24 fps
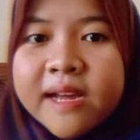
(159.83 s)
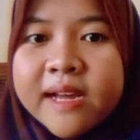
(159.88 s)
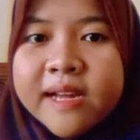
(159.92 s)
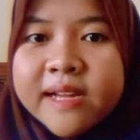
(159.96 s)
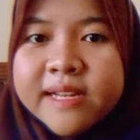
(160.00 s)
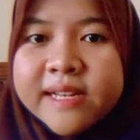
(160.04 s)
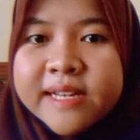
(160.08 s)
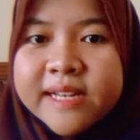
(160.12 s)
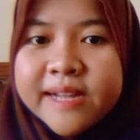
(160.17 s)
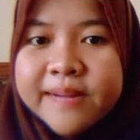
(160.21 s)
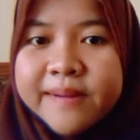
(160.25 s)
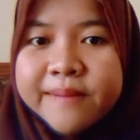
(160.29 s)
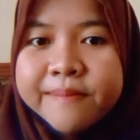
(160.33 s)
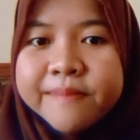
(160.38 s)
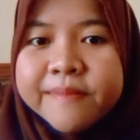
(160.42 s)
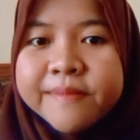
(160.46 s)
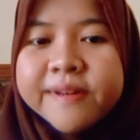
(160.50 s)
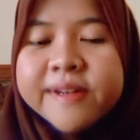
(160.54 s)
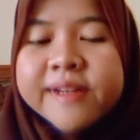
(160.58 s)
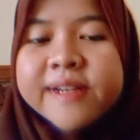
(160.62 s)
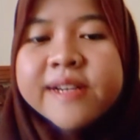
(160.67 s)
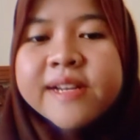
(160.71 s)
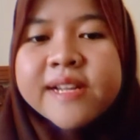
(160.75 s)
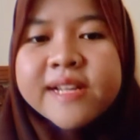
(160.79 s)

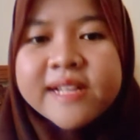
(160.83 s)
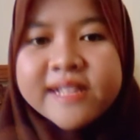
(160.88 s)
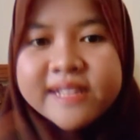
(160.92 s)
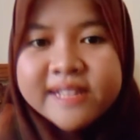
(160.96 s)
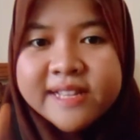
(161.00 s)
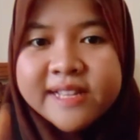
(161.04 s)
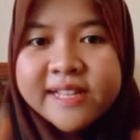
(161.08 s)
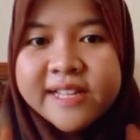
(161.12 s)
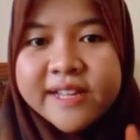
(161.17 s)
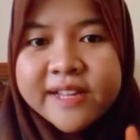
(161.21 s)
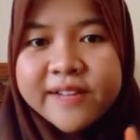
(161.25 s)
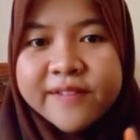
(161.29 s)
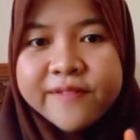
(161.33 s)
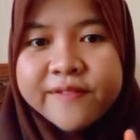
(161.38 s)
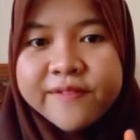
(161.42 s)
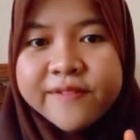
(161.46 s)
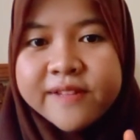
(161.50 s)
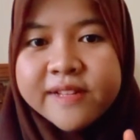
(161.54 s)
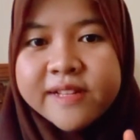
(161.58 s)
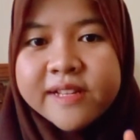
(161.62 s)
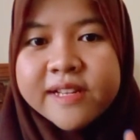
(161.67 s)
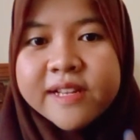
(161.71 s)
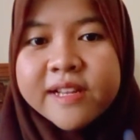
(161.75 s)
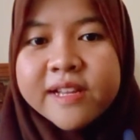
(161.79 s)
Number
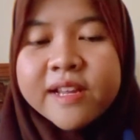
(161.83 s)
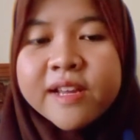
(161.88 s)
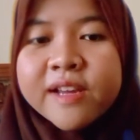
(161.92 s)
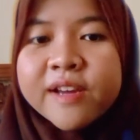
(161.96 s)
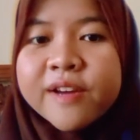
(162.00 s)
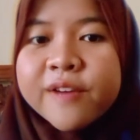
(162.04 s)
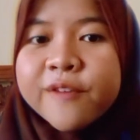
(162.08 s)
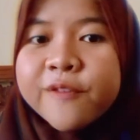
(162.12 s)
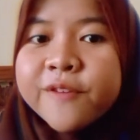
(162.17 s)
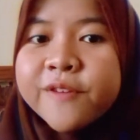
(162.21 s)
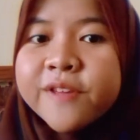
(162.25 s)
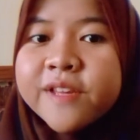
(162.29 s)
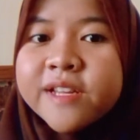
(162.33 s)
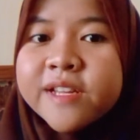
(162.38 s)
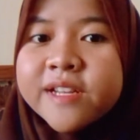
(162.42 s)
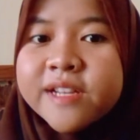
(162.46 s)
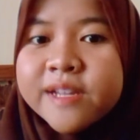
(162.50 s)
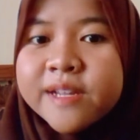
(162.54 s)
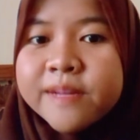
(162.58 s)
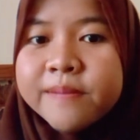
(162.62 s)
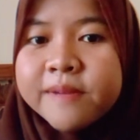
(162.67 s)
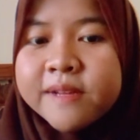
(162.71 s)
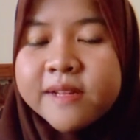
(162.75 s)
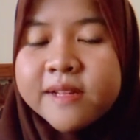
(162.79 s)
11. We
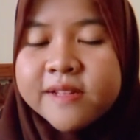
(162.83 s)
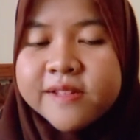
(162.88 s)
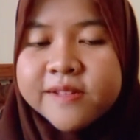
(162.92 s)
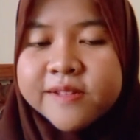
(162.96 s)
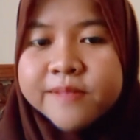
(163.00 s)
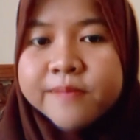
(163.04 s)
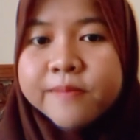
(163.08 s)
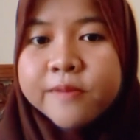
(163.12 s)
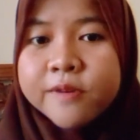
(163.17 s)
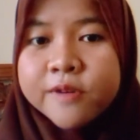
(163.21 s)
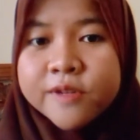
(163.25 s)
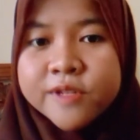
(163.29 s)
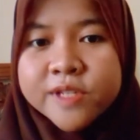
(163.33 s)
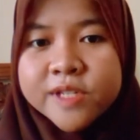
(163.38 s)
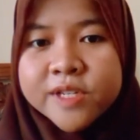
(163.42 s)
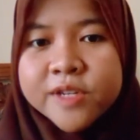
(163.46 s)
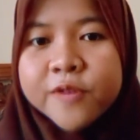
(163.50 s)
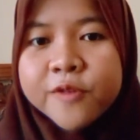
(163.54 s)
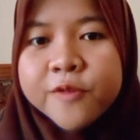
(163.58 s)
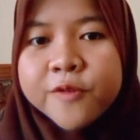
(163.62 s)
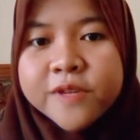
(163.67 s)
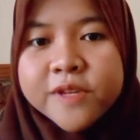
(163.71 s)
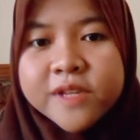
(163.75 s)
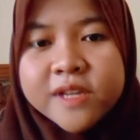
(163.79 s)
rebuild the mosque.
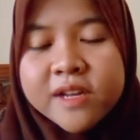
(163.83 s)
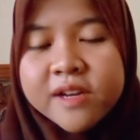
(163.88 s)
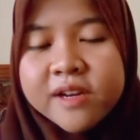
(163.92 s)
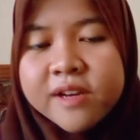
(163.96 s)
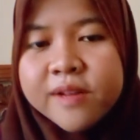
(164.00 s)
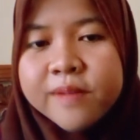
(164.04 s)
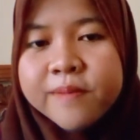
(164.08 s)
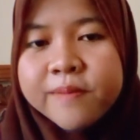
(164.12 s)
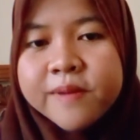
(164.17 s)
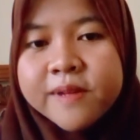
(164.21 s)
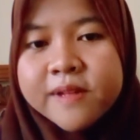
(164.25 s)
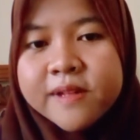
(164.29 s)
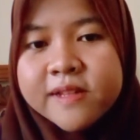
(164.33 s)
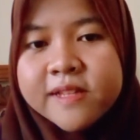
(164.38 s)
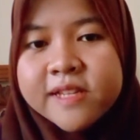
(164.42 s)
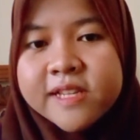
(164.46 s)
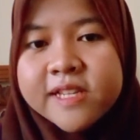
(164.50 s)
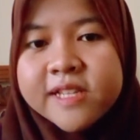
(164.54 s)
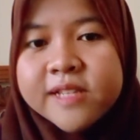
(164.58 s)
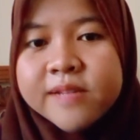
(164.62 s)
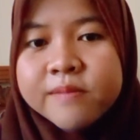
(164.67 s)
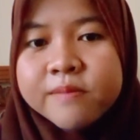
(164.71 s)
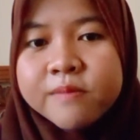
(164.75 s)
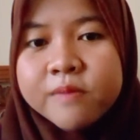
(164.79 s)
We are rebuilding
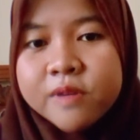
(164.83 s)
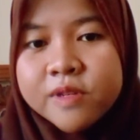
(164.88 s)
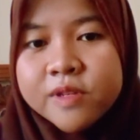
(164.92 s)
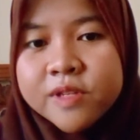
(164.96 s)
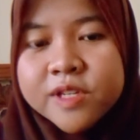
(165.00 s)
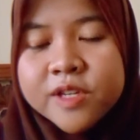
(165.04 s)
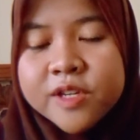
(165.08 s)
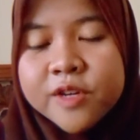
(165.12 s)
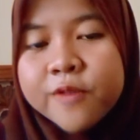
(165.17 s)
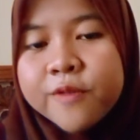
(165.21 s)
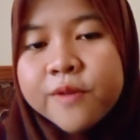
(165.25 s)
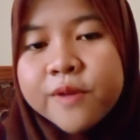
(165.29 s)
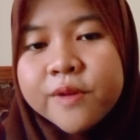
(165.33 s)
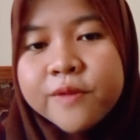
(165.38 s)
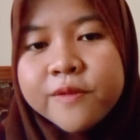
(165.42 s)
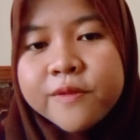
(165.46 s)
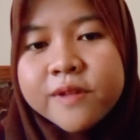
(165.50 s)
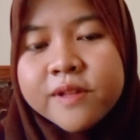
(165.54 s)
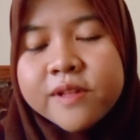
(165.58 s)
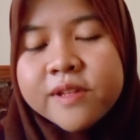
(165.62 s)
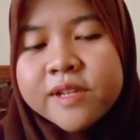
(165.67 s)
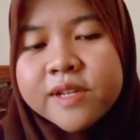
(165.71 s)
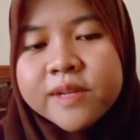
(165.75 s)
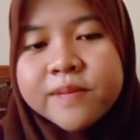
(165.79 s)
the mosque. We
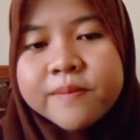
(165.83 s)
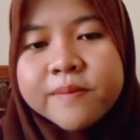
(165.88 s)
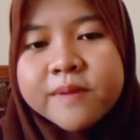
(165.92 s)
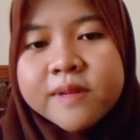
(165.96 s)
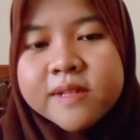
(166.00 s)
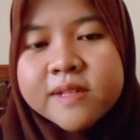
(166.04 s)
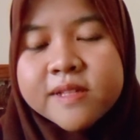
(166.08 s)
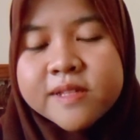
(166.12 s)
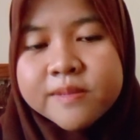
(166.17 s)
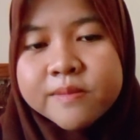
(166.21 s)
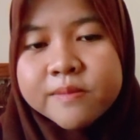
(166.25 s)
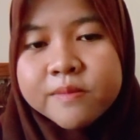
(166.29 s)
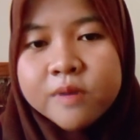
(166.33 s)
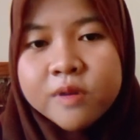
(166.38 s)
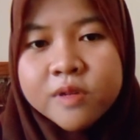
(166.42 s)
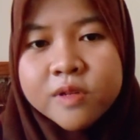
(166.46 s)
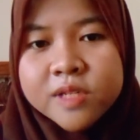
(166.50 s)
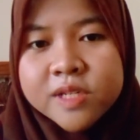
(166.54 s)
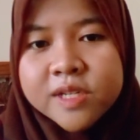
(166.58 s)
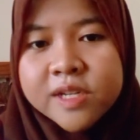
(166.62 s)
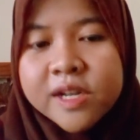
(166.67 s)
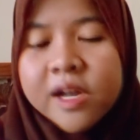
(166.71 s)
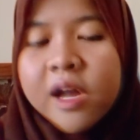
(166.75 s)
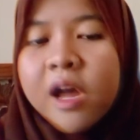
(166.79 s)
will rebuild the
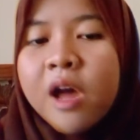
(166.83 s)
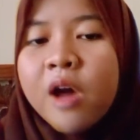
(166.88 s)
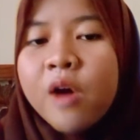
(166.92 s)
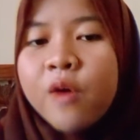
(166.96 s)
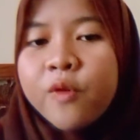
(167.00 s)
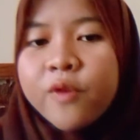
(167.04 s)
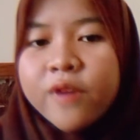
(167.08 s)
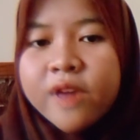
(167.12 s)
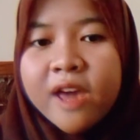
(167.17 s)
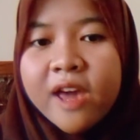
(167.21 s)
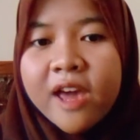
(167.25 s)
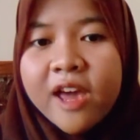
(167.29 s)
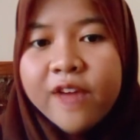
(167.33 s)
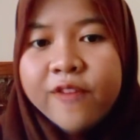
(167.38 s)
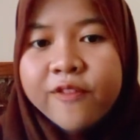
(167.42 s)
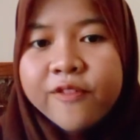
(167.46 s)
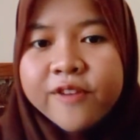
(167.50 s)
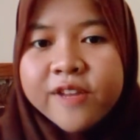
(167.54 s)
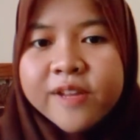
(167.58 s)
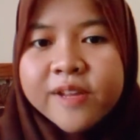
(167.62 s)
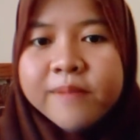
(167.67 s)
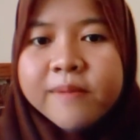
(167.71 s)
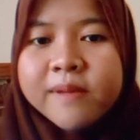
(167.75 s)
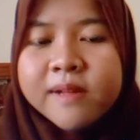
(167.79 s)
mosque. We have
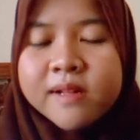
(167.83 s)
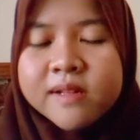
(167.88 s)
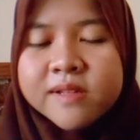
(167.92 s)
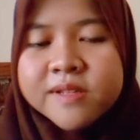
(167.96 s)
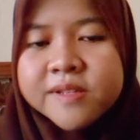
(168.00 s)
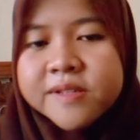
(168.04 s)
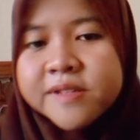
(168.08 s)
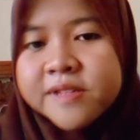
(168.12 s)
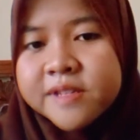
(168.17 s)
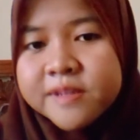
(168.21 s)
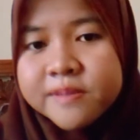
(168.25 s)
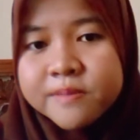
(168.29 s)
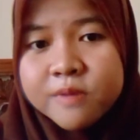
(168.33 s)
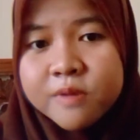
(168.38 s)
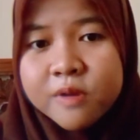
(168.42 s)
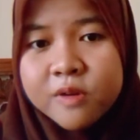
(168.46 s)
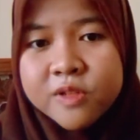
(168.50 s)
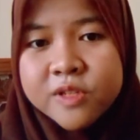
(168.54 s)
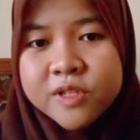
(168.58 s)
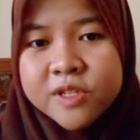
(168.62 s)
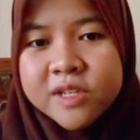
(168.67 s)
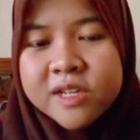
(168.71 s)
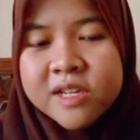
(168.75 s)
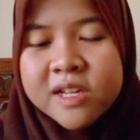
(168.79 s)
rebuilt the
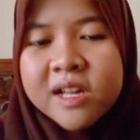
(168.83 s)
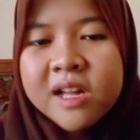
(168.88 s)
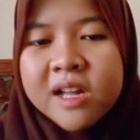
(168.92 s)
mosque.